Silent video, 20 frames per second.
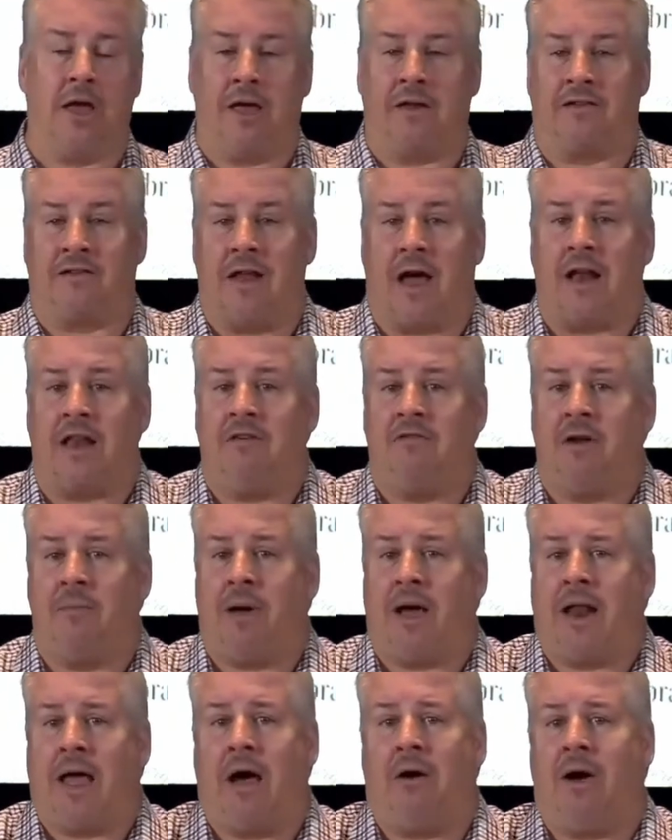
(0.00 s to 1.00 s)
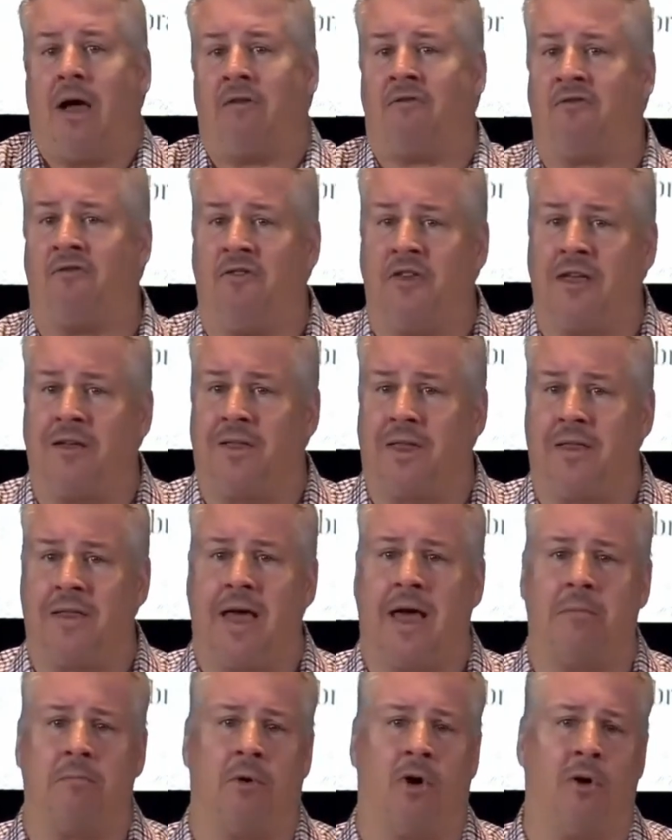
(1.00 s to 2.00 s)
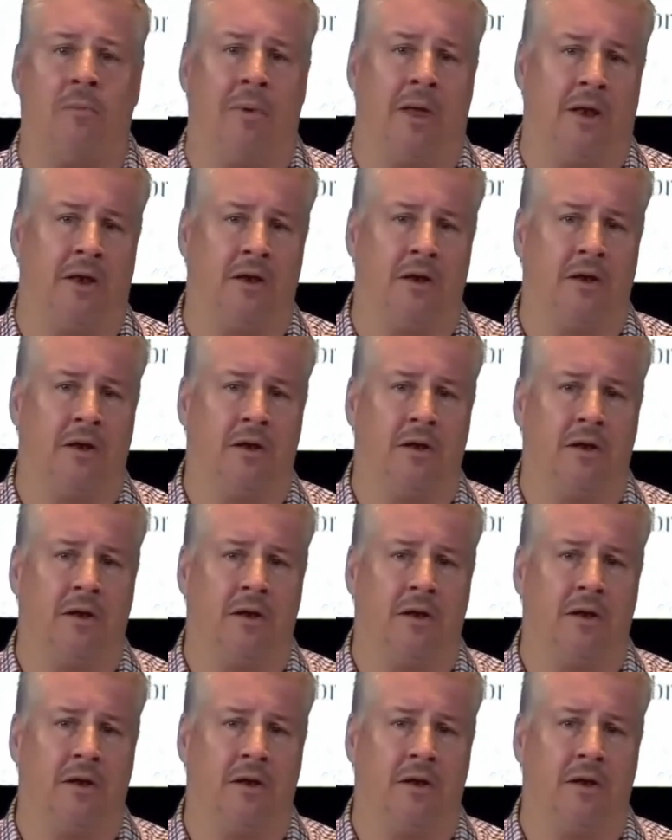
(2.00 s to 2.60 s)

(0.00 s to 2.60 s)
It's not even about how I feel in that moment.